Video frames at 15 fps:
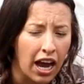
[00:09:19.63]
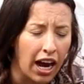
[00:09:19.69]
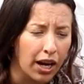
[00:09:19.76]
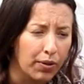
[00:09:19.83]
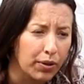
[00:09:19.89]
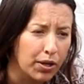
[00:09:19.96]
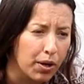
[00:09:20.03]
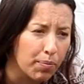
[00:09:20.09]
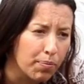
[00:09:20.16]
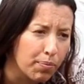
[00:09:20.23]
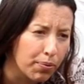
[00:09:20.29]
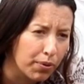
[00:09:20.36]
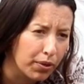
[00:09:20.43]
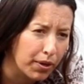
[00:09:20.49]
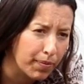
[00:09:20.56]
I would
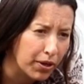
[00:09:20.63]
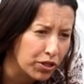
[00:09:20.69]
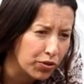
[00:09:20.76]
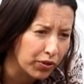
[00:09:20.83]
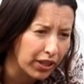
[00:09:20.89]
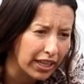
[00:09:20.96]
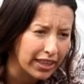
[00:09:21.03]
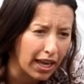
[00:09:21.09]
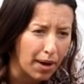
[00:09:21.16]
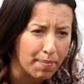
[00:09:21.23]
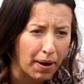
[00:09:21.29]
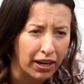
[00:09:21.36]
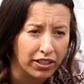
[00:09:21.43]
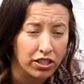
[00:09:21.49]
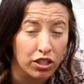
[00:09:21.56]
pretty much relate that
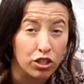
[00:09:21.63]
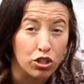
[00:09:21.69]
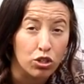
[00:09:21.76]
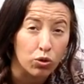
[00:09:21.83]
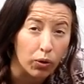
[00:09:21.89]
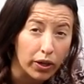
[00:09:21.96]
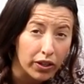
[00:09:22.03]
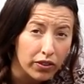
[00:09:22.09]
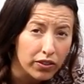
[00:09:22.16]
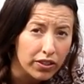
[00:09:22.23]
back to the soil,